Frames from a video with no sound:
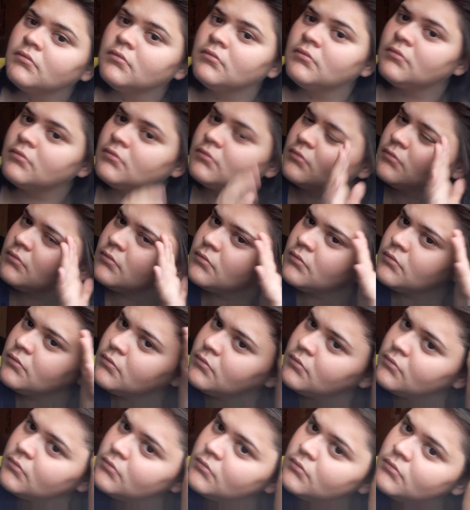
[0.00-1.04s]

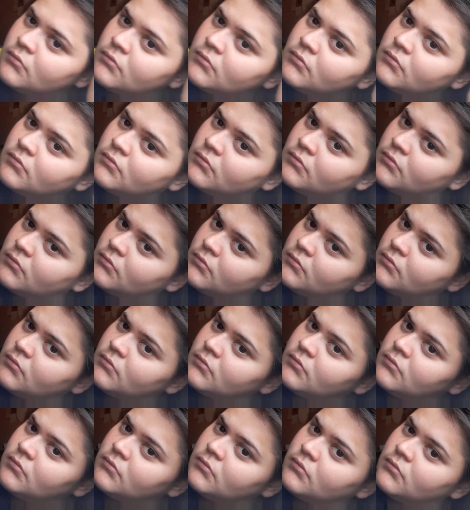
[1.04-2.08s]

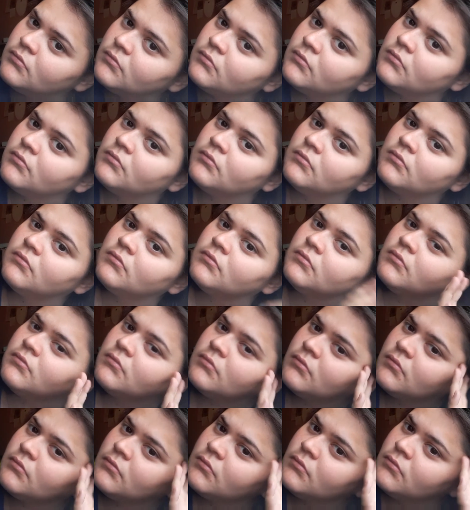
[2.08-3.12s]

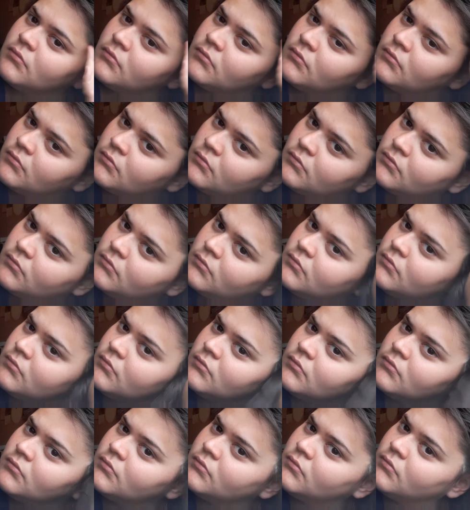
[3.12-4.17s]

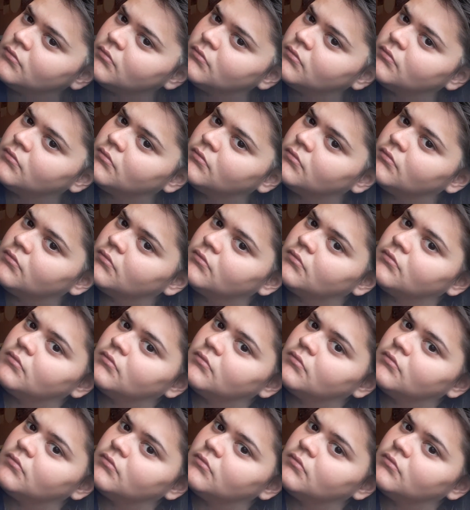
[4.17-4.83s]
(silence)